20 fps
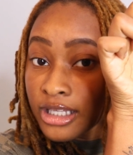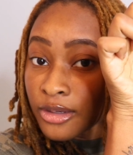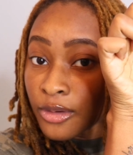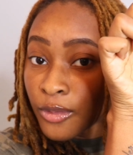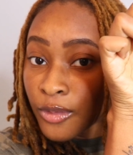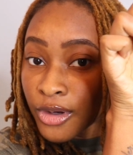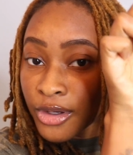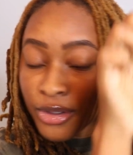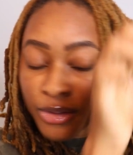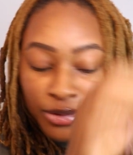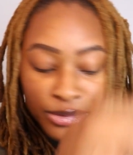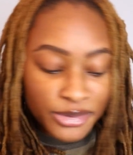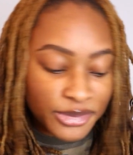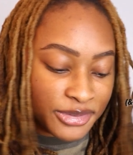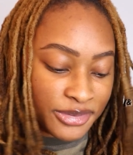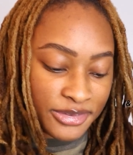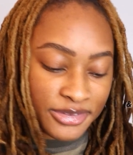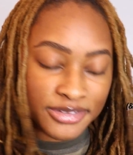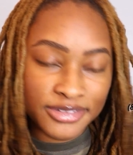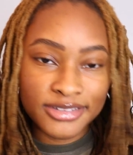E
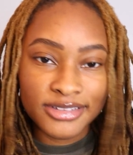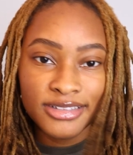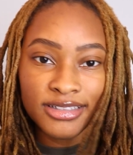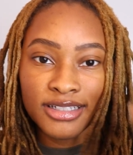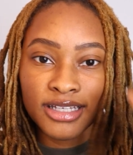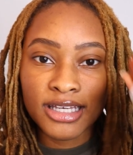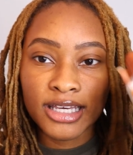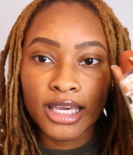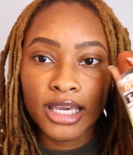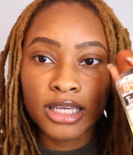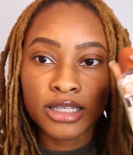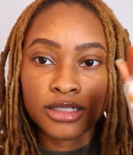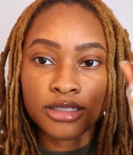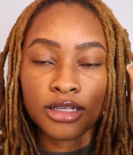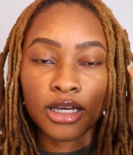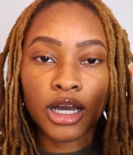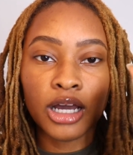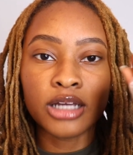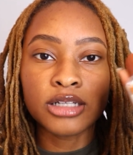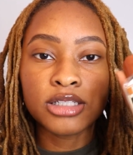oil, and
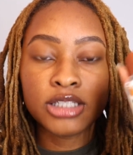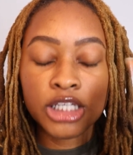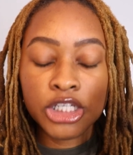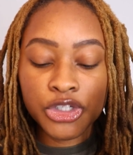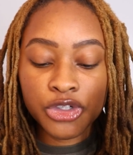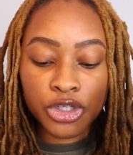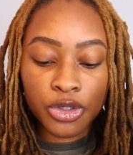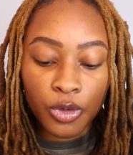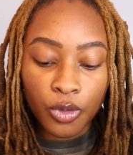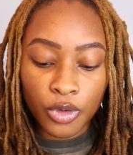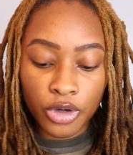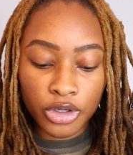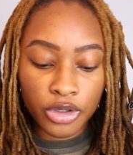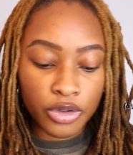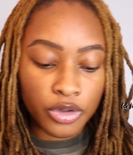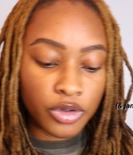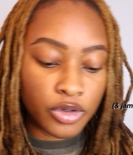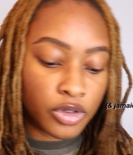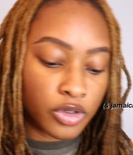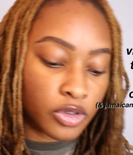tea tree
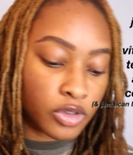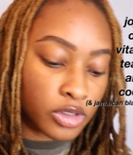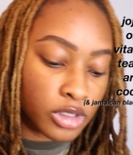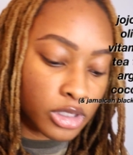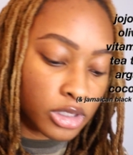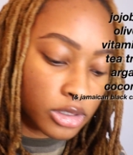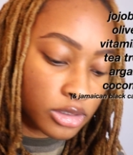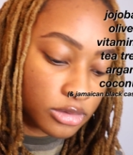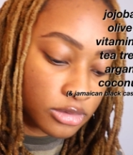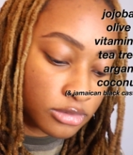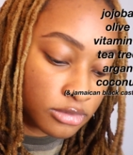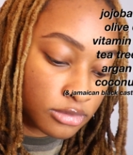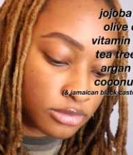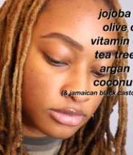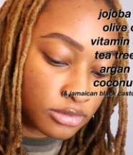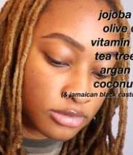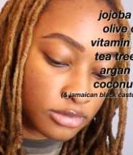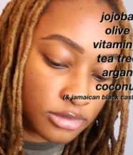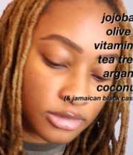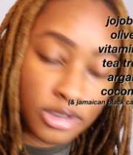oil.
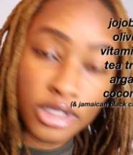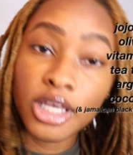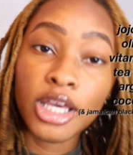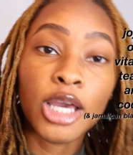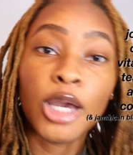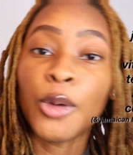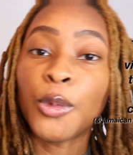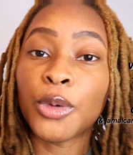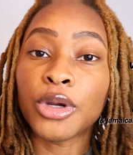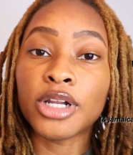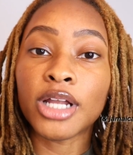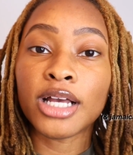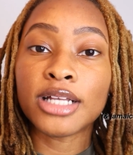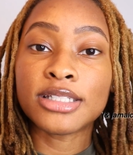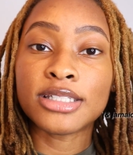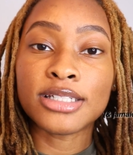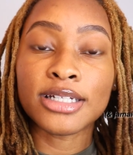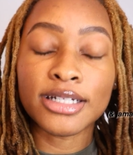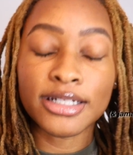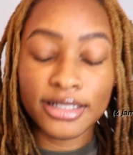We're
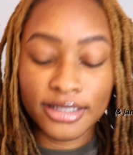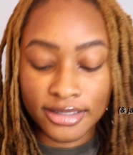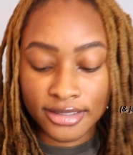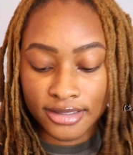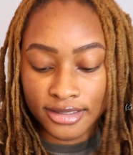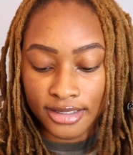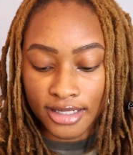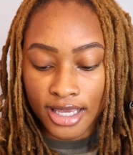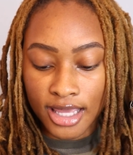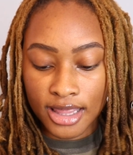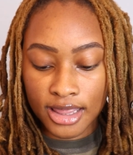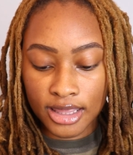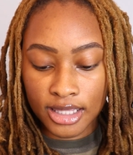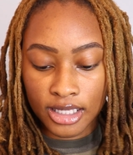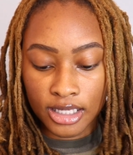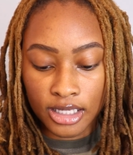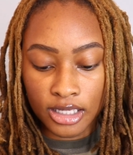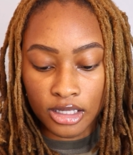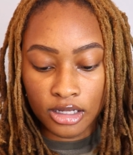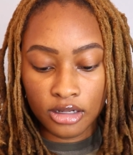not done. And
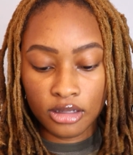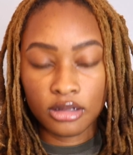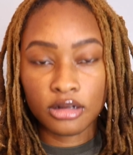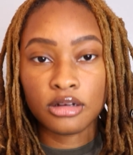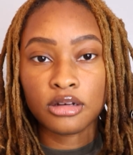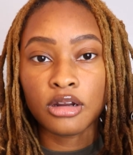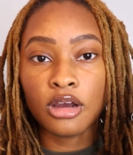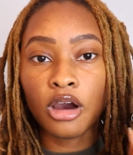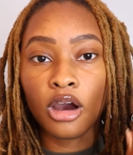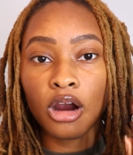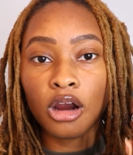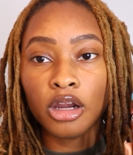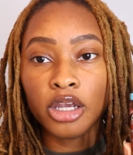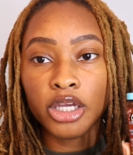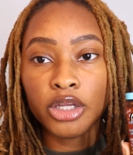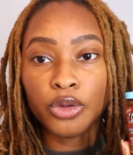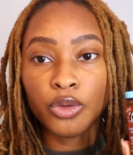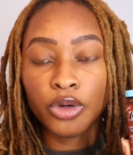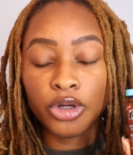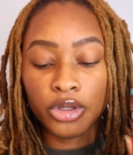then
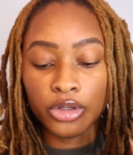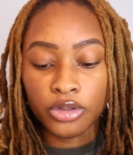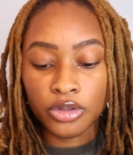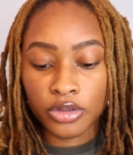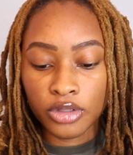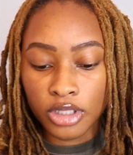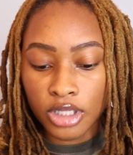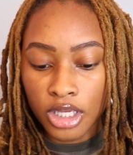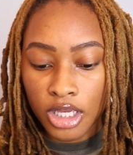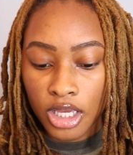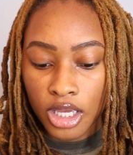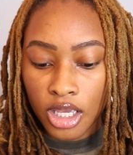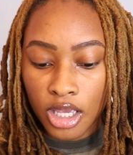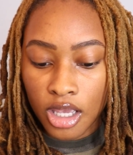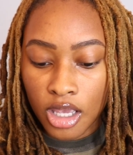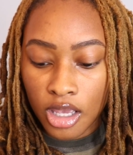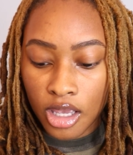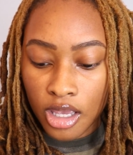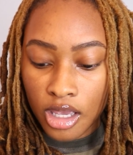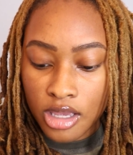argan oil.
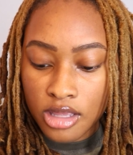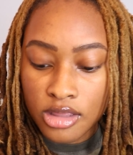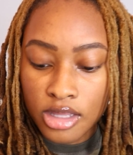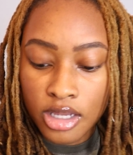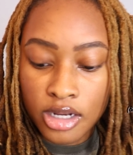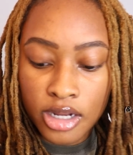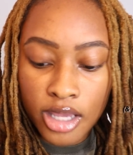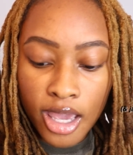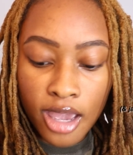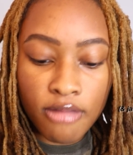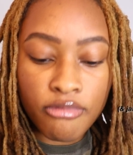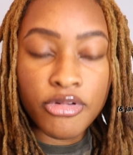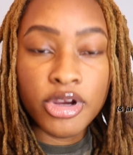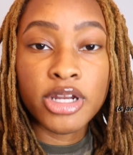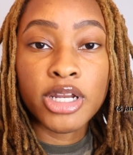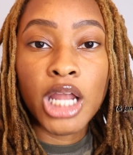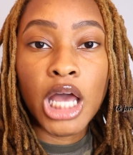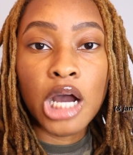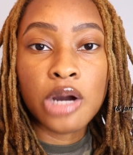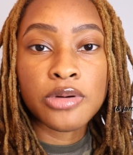And then
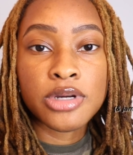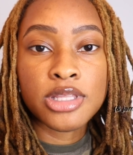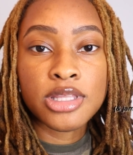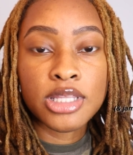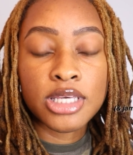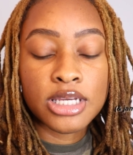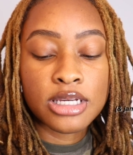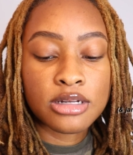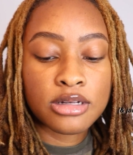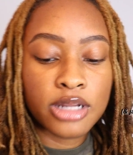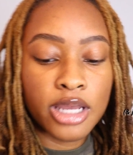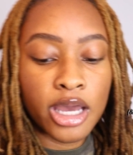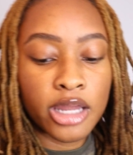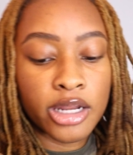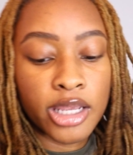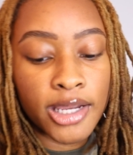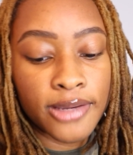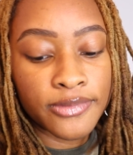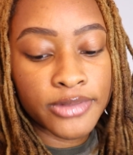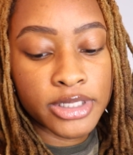every now and then,
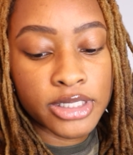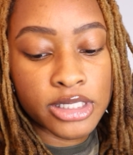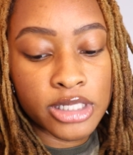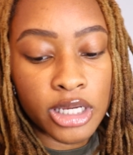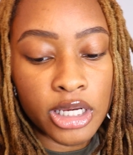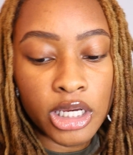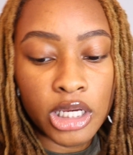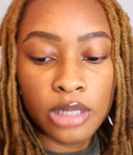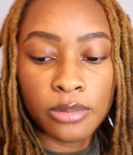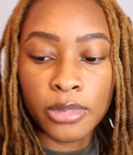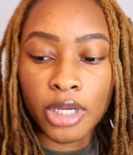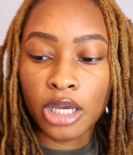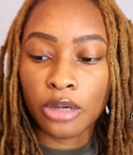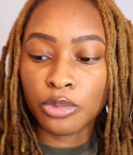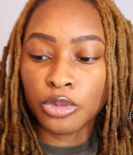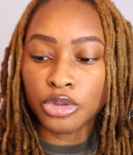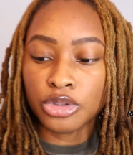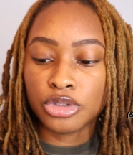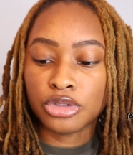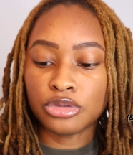not every time, I
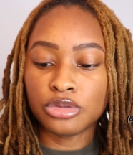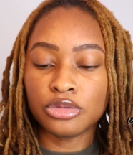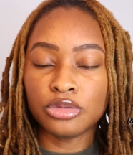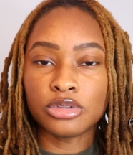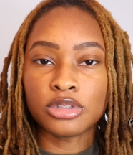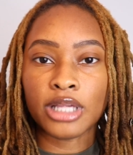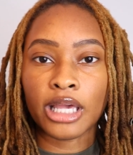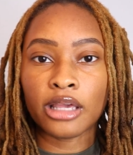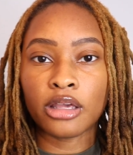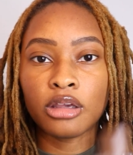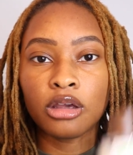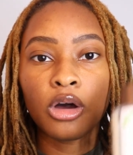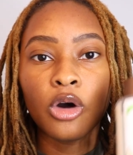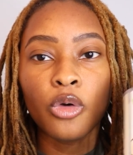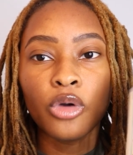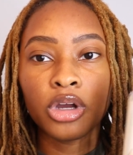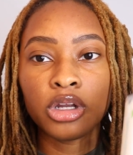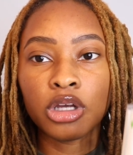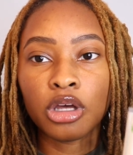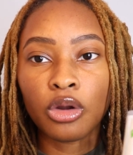will use like
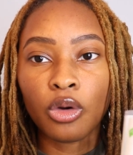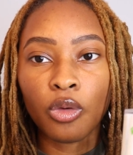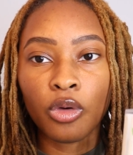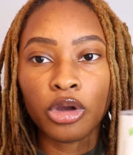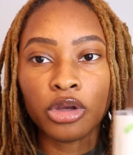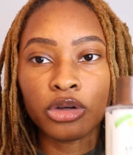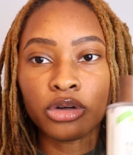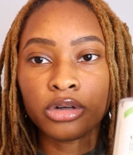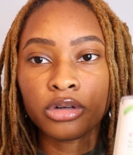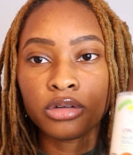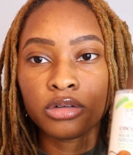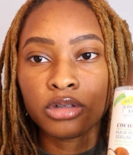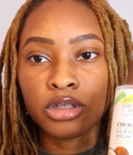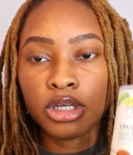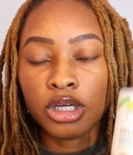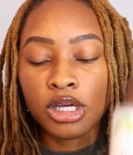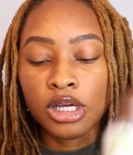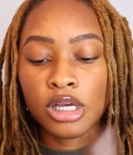coconut oil